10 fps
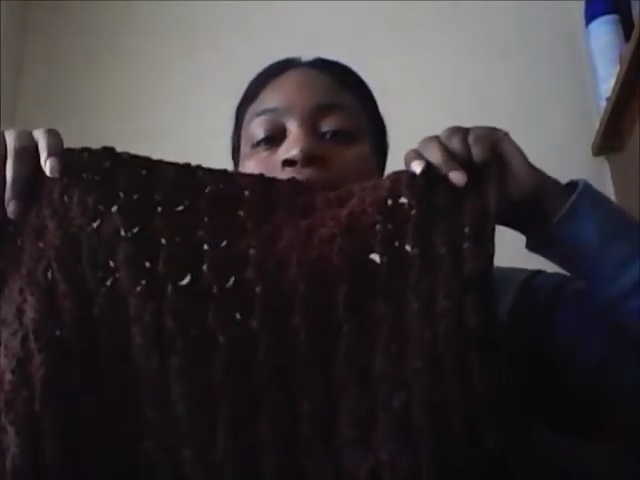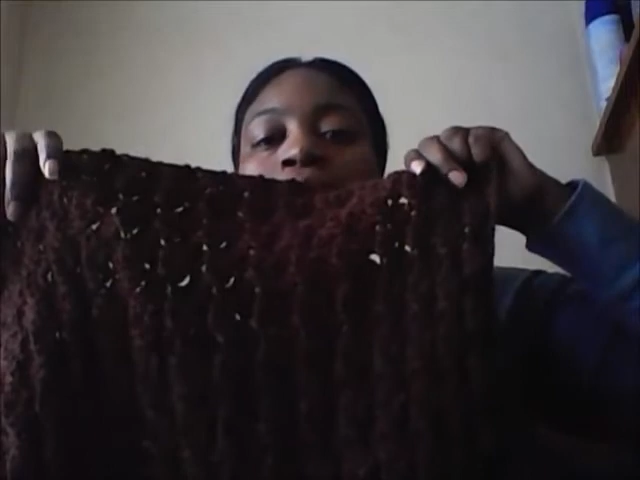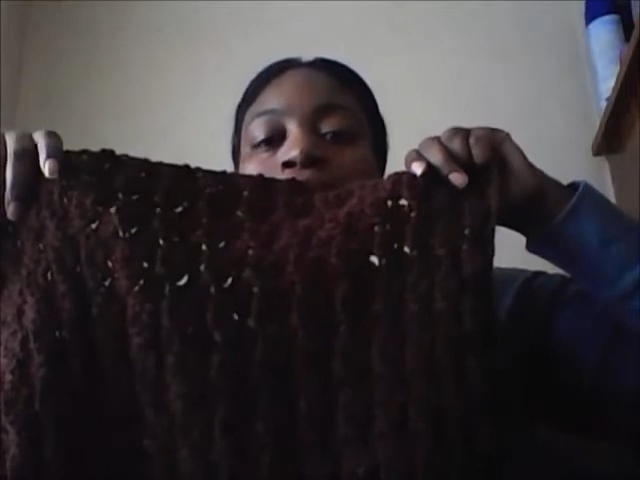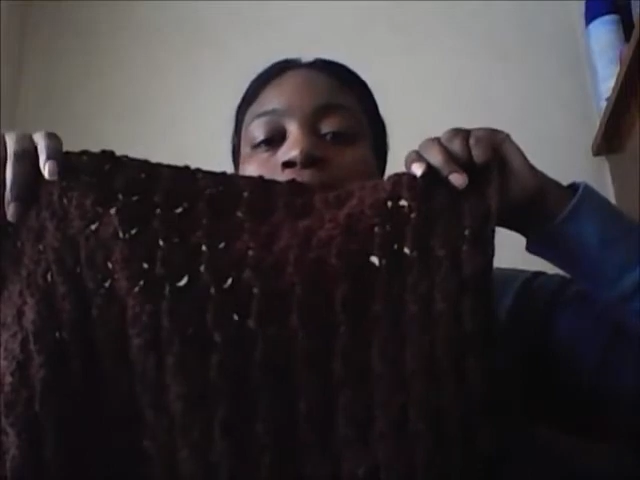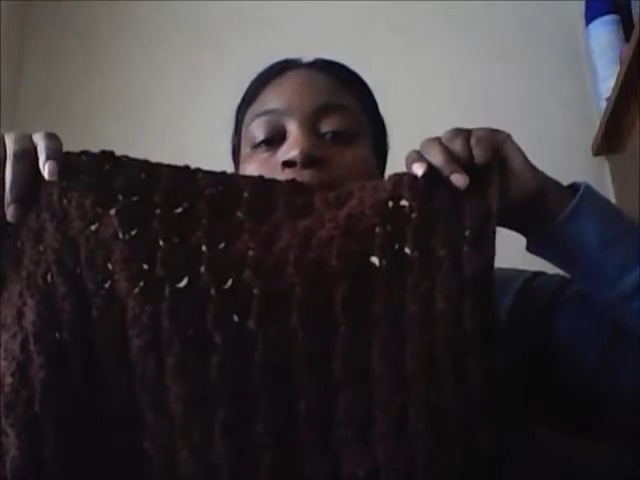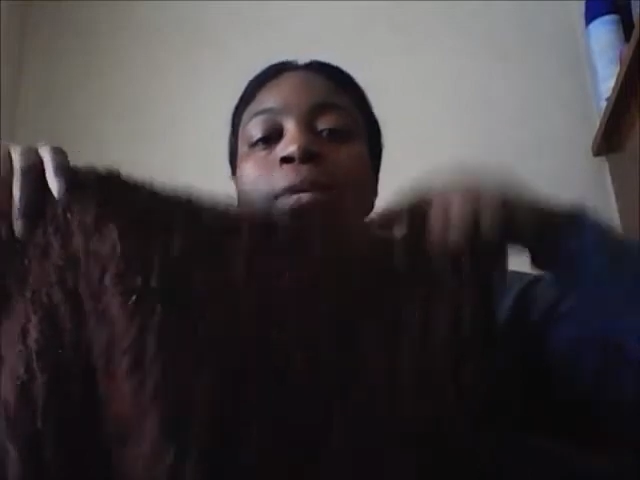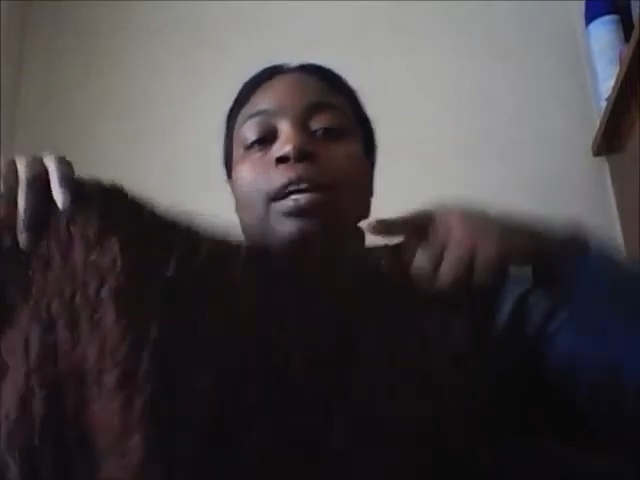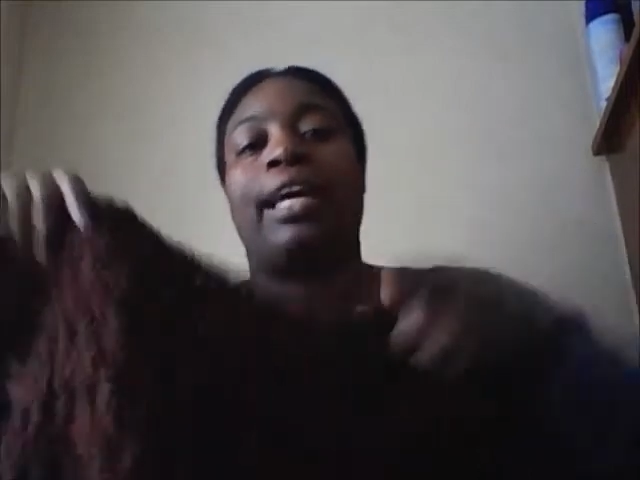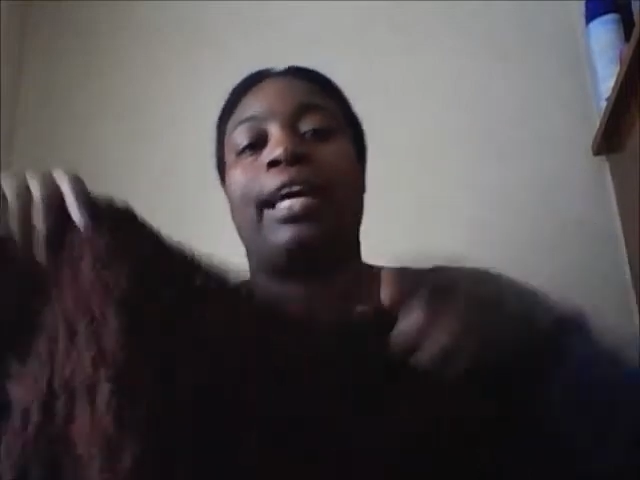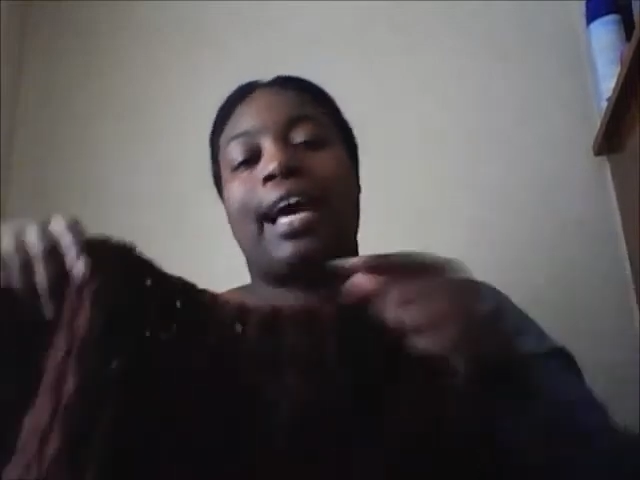row
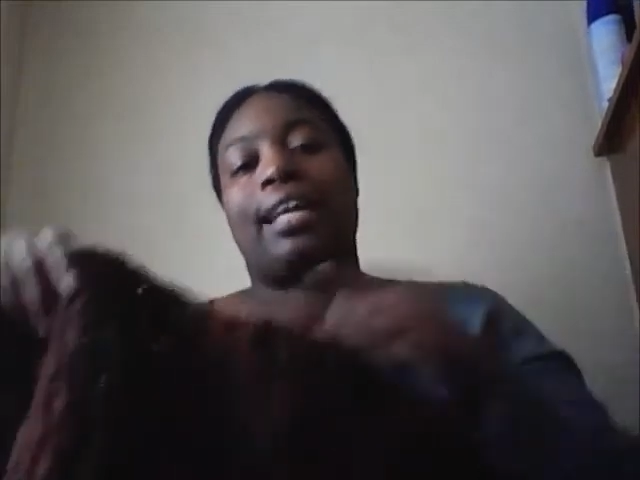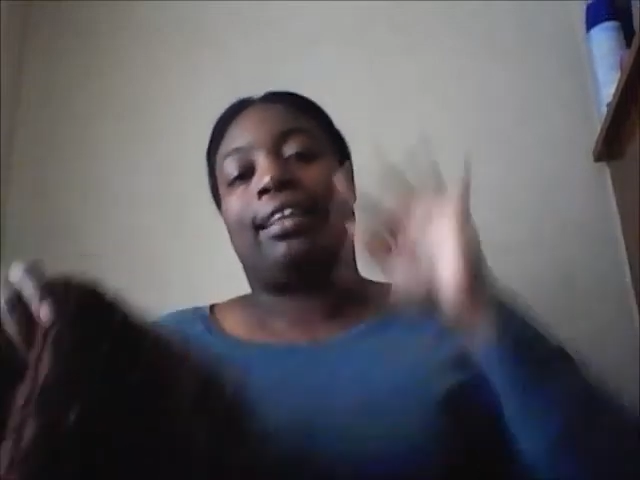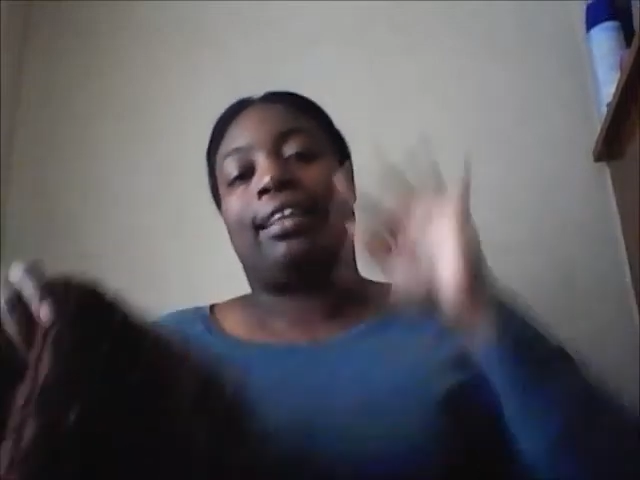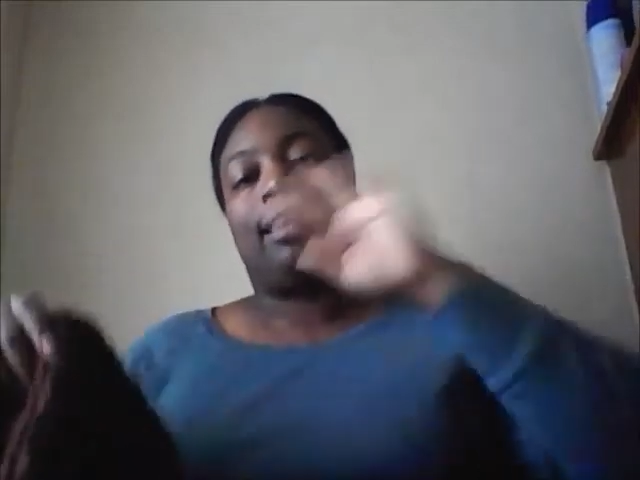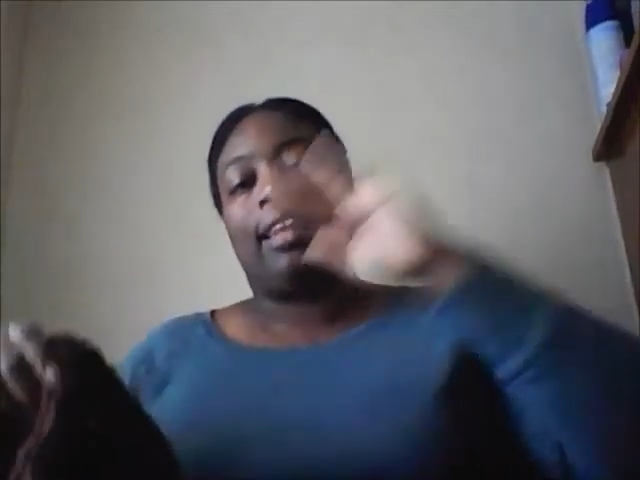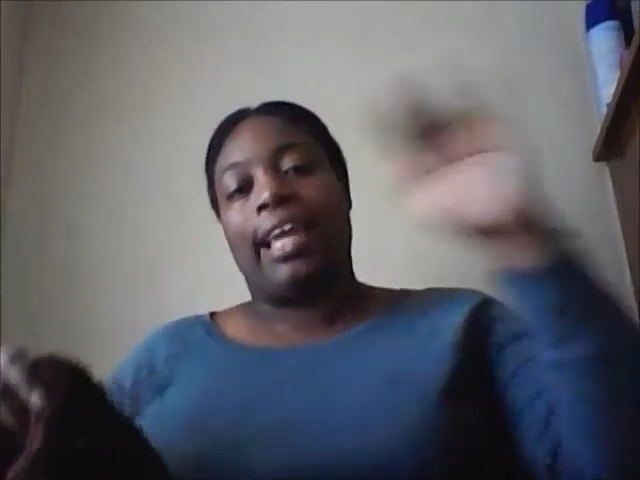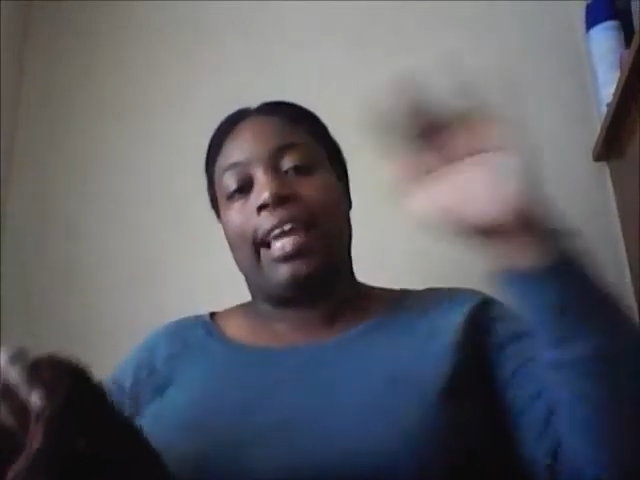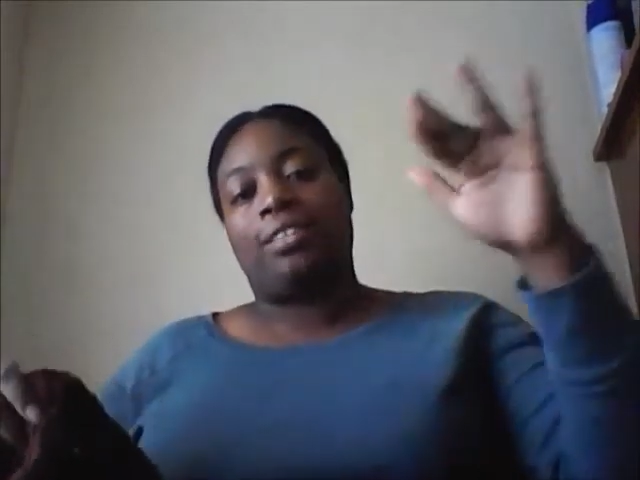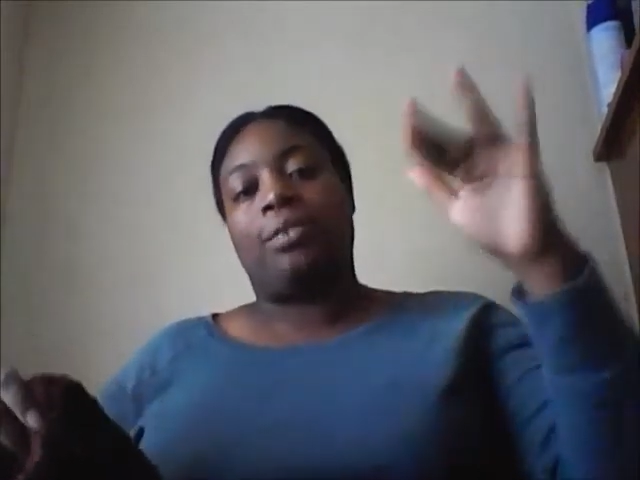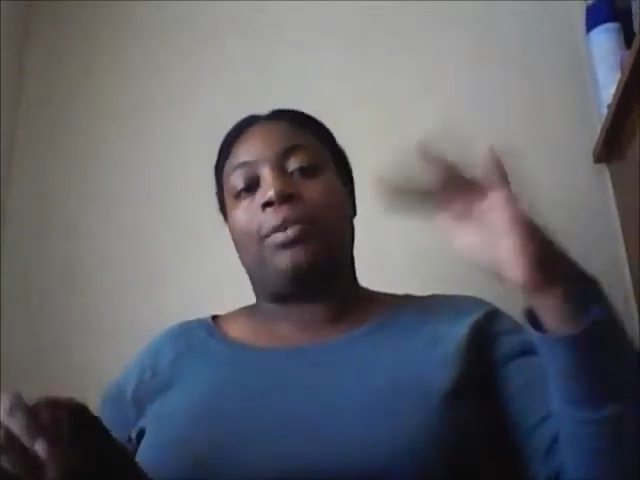kind of
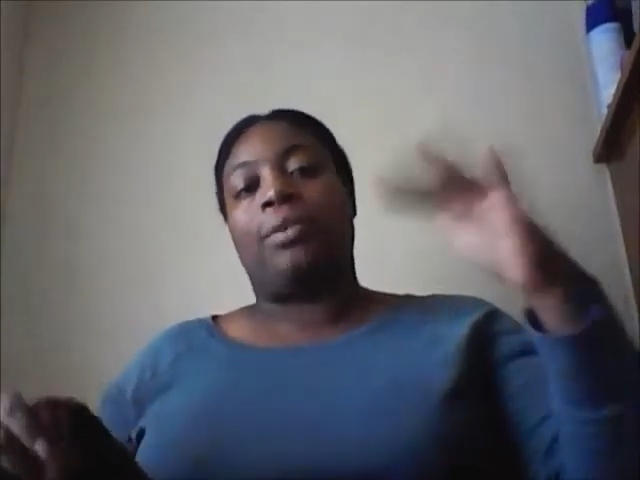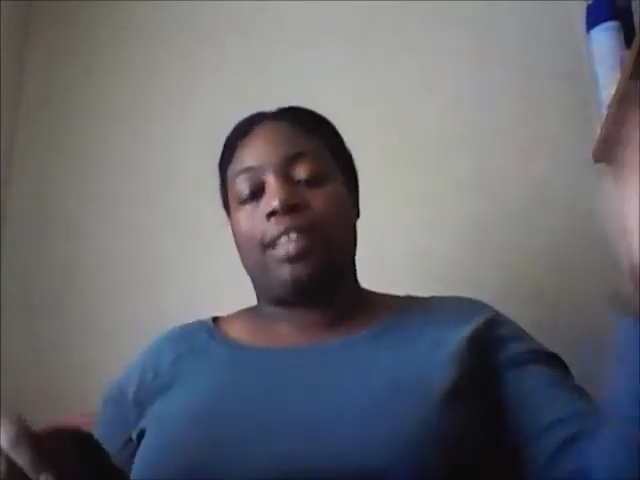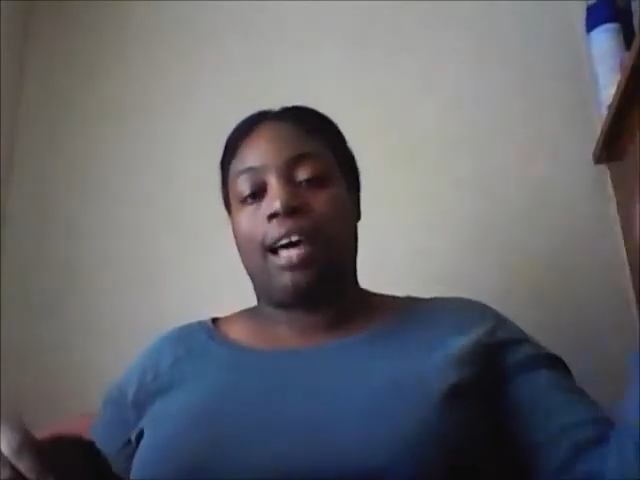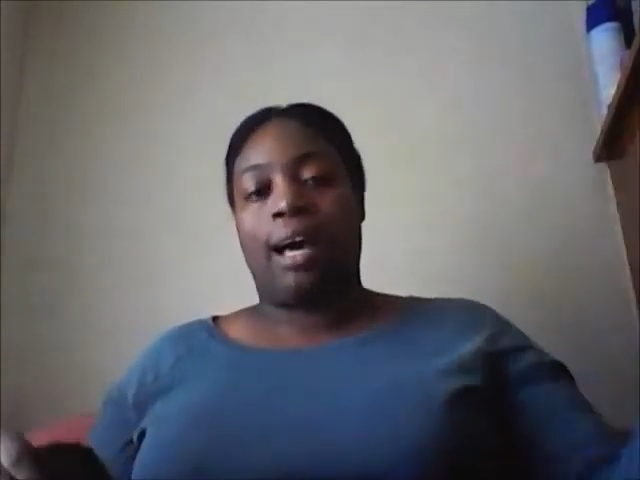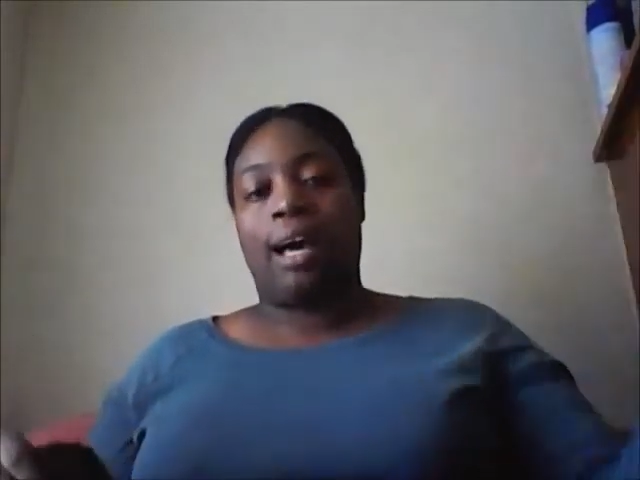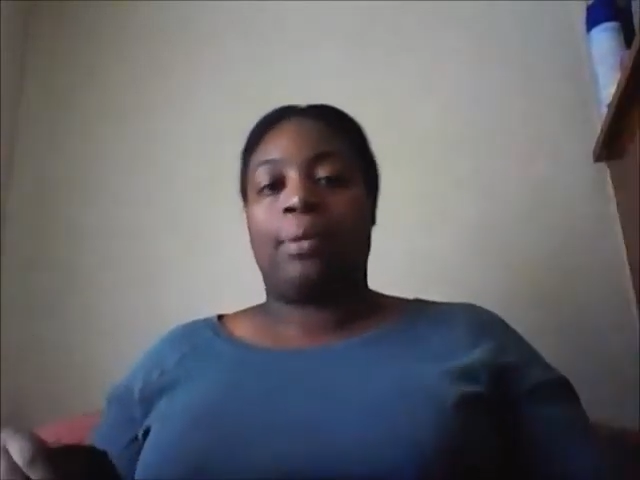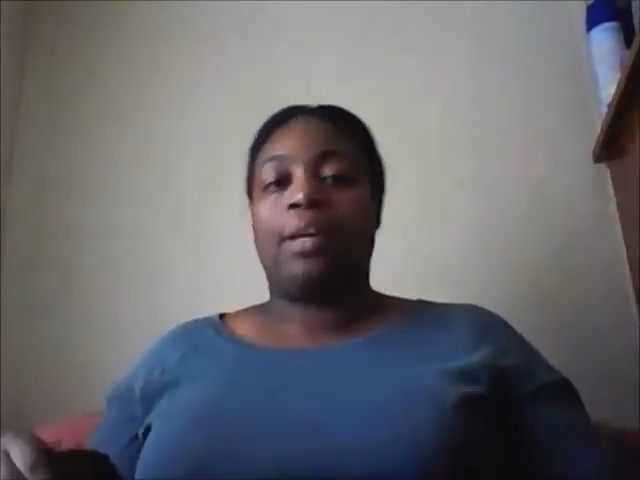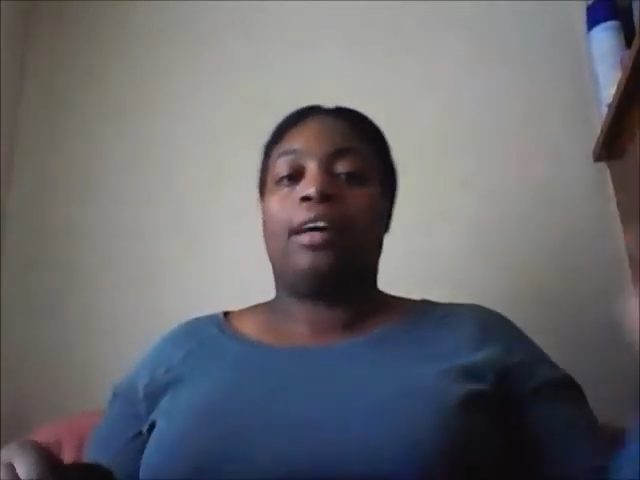lays on top